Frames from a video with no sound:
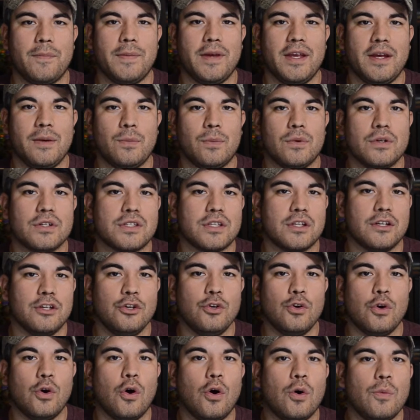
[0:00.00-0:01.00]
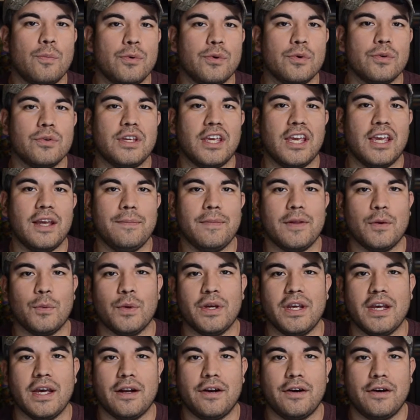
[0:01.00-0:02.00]
him was the new Homebrew game that
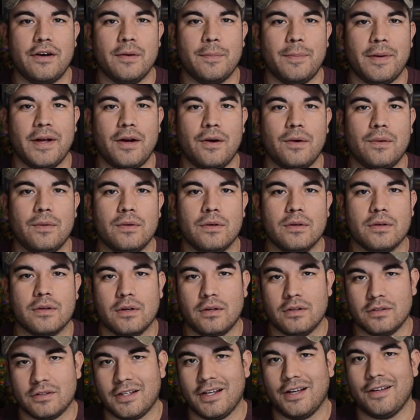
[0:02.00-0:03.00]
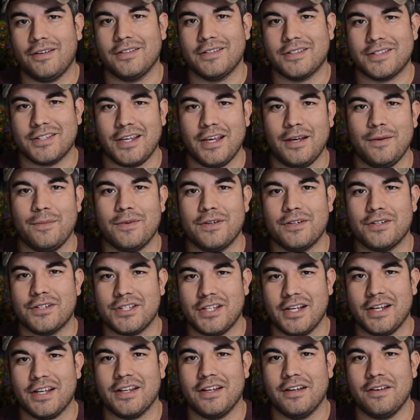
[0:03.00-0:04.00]
we had heard about called Cowlitz Gamers'
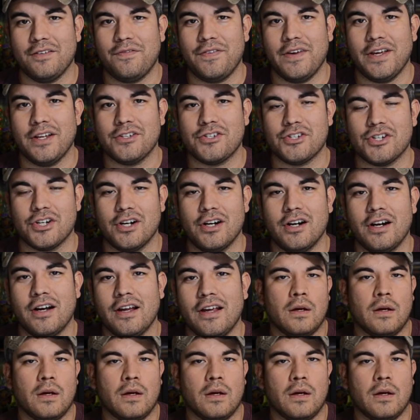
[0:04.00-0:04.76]
Second Adventure.